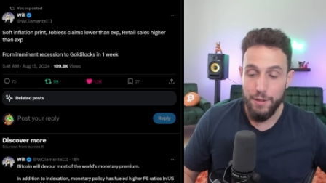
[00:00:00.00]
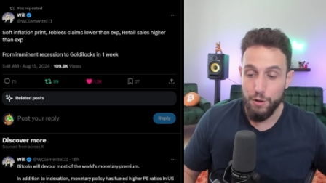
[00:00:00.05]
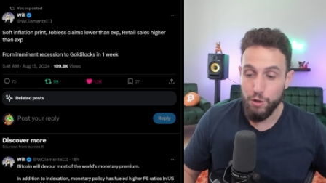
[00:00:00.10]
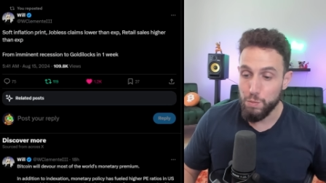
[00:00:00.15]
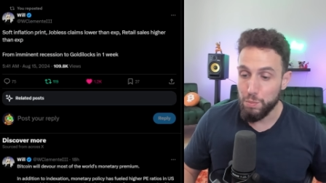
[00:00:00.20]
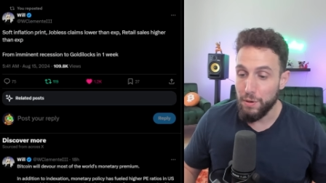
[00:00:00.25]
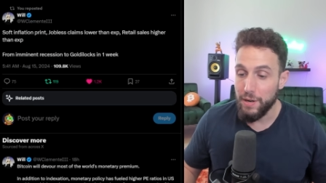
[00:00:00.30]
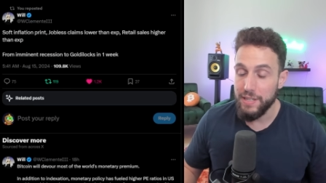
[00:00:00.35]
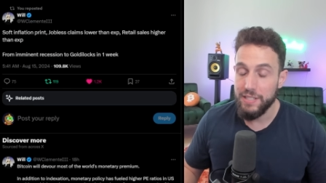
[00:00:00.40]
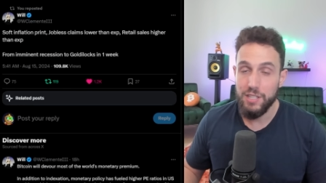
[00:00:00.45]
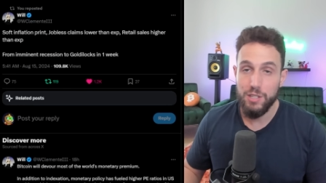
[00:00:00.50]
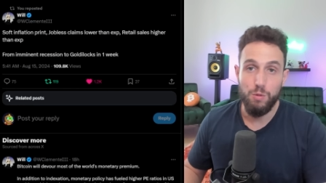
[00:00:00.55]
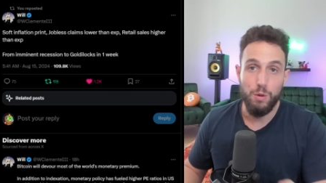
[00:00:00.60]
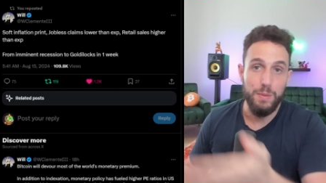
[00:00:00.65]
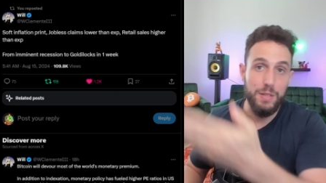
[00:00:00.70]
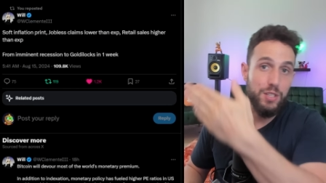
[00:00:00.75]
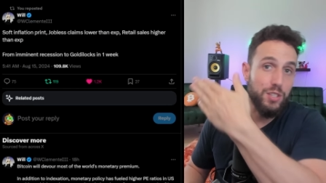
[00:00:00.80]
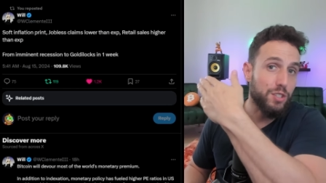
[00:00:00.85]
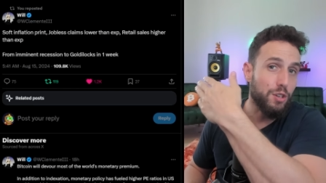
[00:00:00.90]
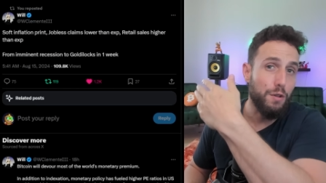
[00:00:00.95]
those prices will
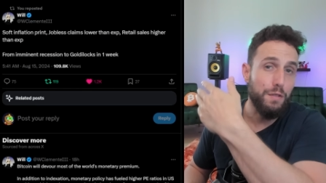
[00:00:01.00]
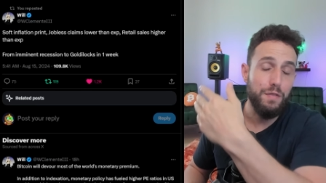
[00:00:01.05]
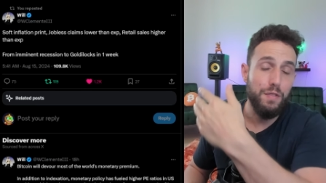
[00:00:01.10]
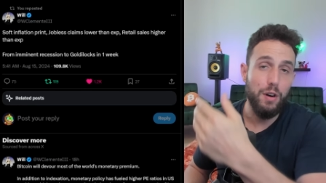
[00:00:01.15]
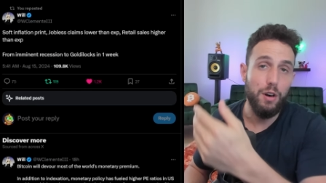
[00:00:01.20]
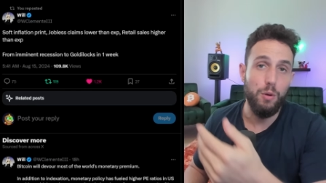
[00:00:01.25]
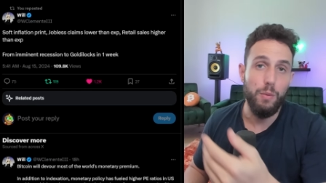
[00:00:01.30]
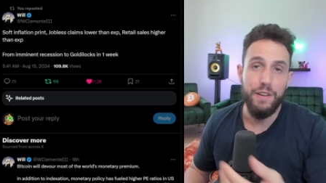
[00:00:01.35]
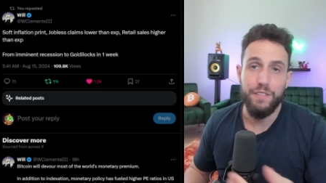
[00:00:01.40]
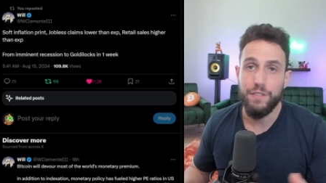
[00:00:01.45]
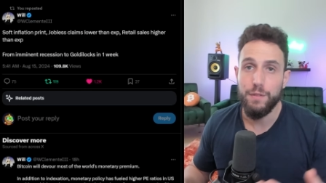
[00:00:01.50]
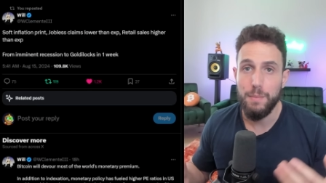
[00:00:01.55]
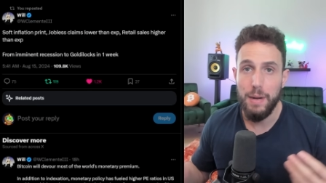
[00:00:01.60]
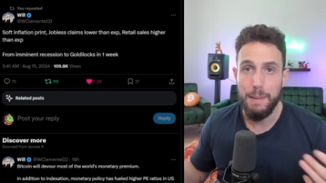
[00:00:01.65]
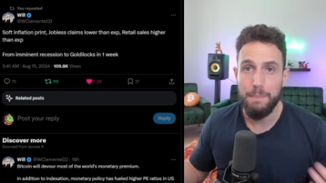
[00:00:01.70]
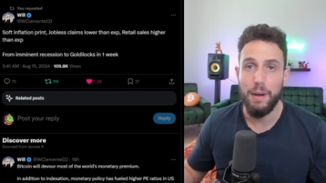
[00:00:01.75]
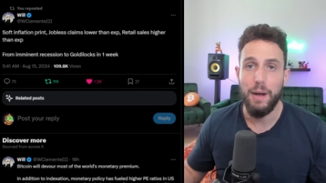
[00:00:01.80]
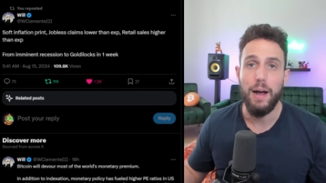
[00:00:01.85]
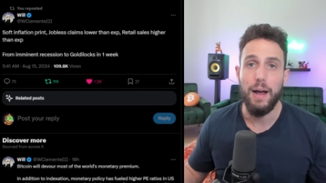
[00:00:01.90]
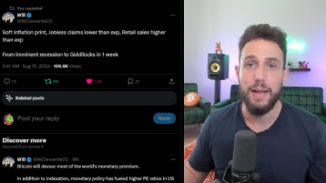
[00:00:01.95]
be so far away from
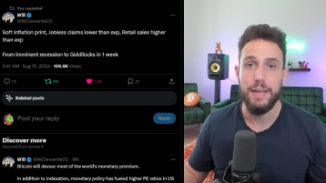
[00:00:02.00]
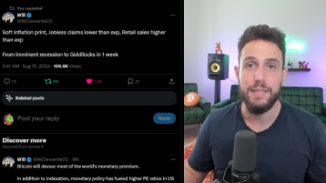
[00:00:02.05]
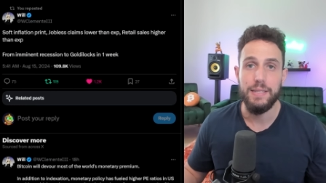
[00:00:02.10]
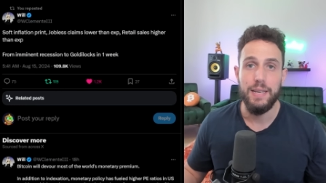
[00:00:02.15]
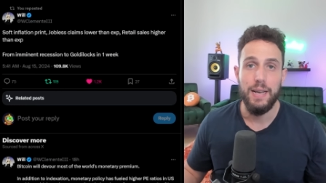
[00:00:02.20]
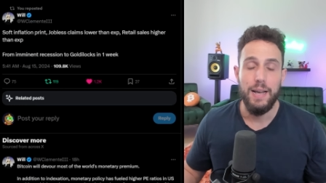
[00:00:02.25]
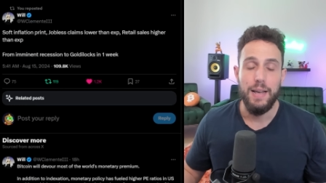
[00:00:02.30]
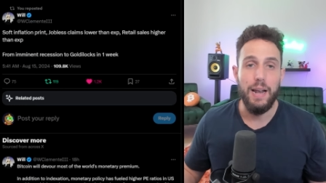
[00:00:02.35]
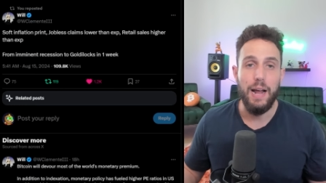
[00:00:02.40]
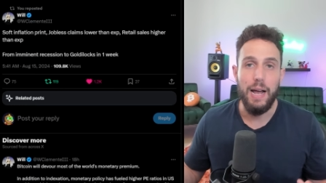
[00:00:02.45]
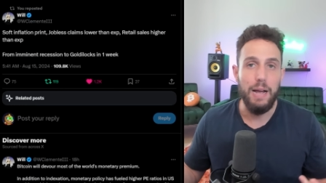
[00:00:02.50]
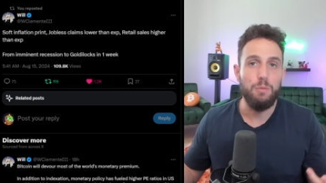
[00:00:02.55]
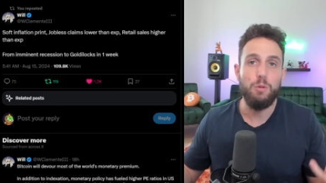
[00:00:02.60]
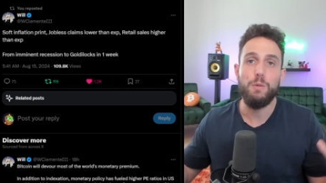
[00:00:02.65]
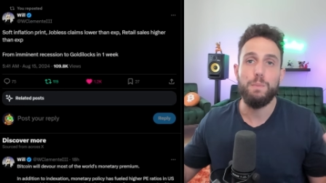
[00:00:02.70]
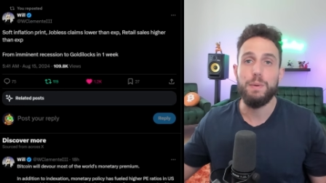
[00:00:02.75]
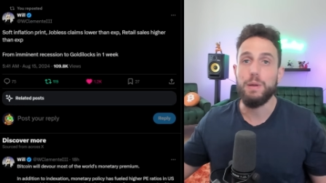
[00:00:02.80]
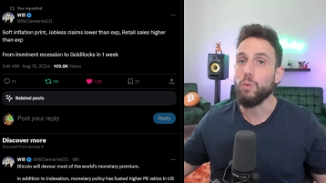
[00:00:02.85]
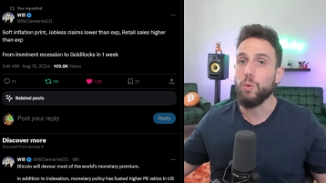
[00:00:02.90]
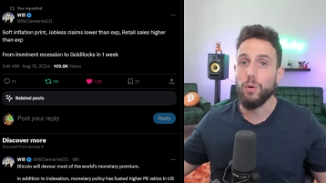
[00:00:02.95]
my buys that I
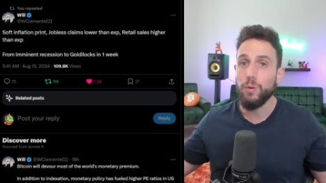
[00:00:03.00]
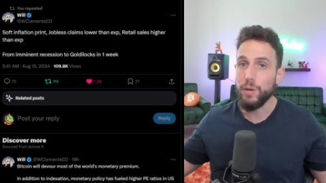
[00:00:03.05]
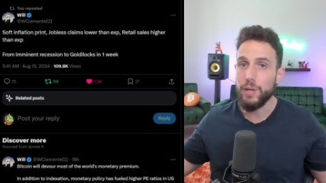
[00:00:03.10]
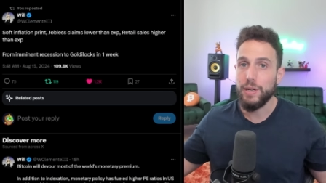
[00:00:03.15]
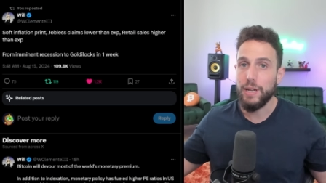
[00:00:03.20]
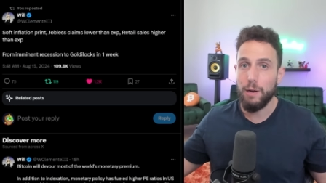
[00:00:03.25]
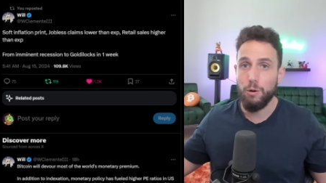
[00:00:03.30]
won't be worried.